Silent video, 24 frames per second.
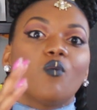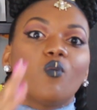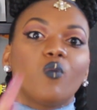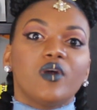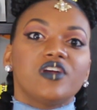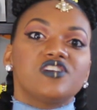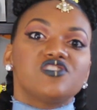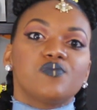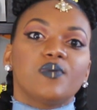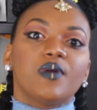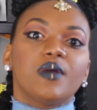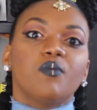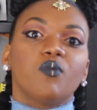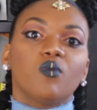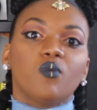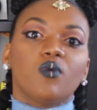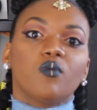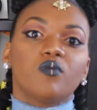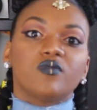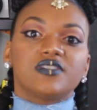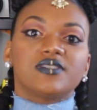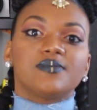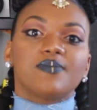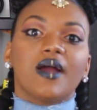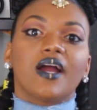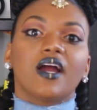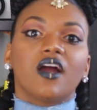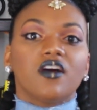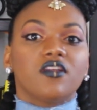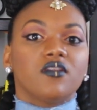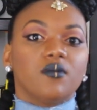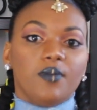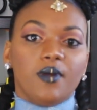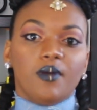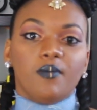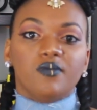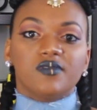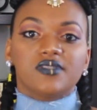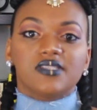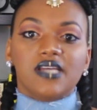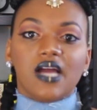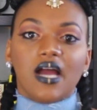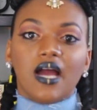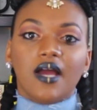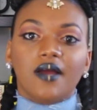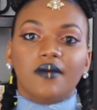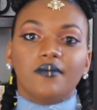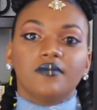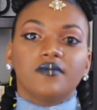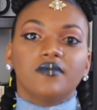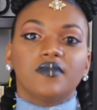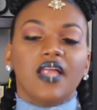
wish people would respect other people's time.